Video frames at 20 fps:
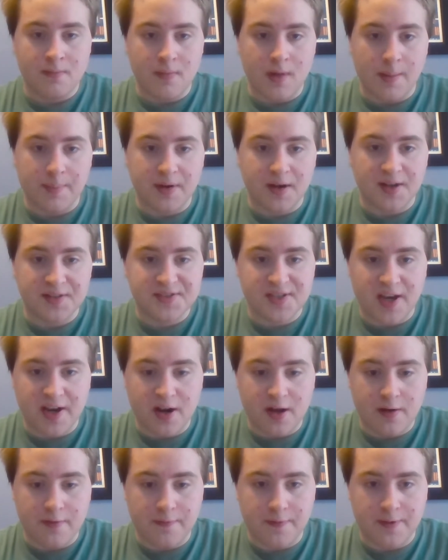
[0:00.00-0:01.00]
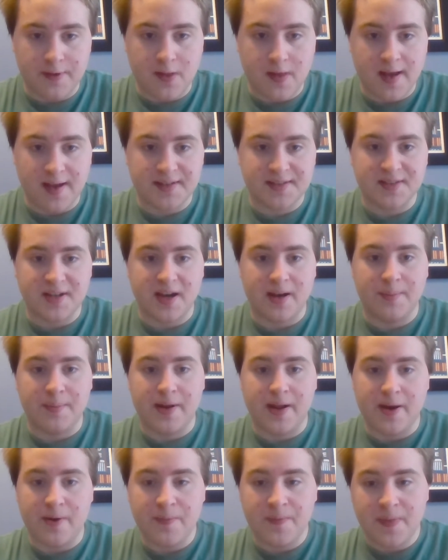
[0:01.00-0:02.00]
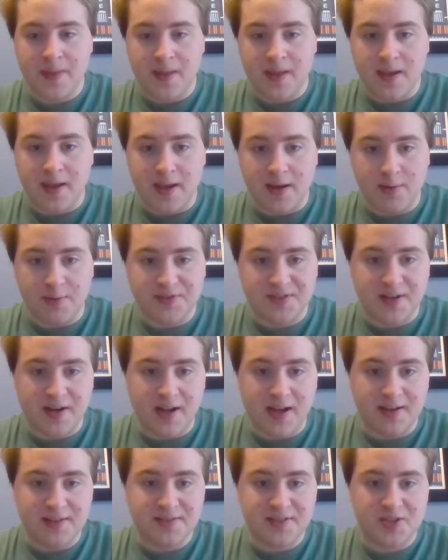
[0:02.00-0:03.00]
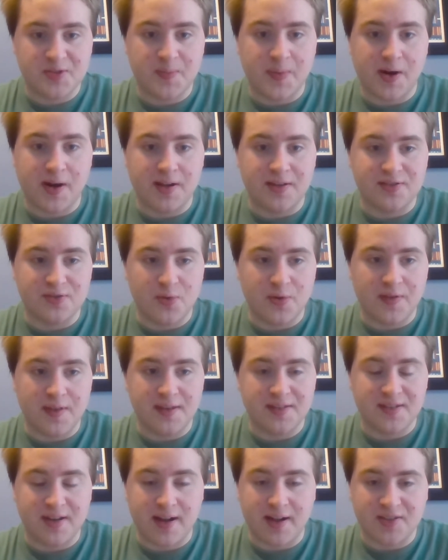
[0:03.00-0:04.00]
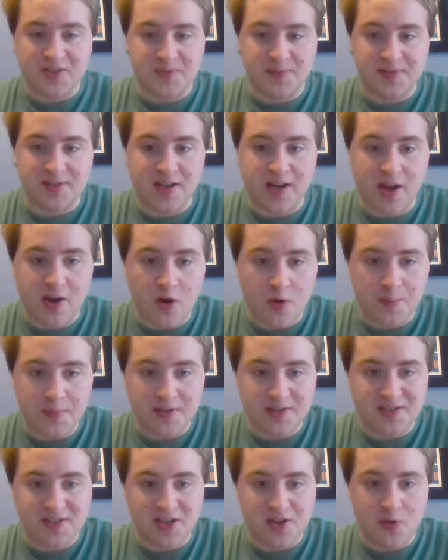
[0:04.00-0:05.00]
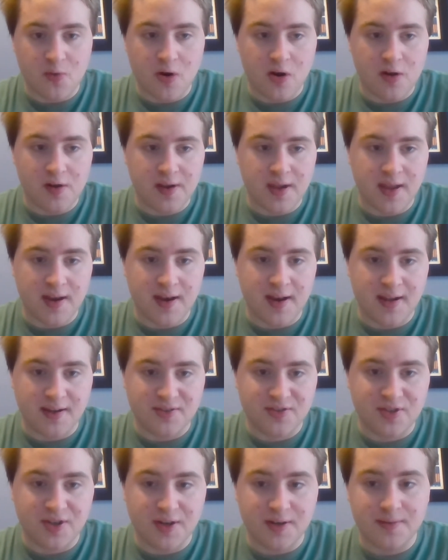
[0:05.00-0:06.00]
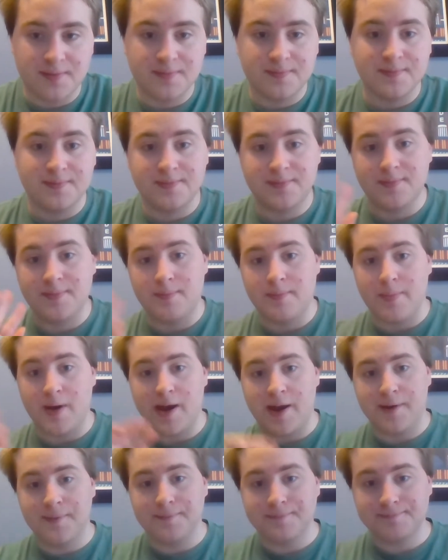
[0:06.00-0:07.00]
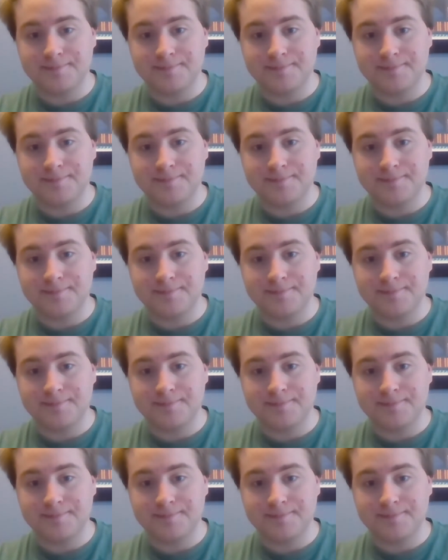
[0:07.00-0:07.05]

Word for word: I'm going to sign off for the last time now. It was a nice experience doing these announcements, and I hope to see you all again next year. Bye.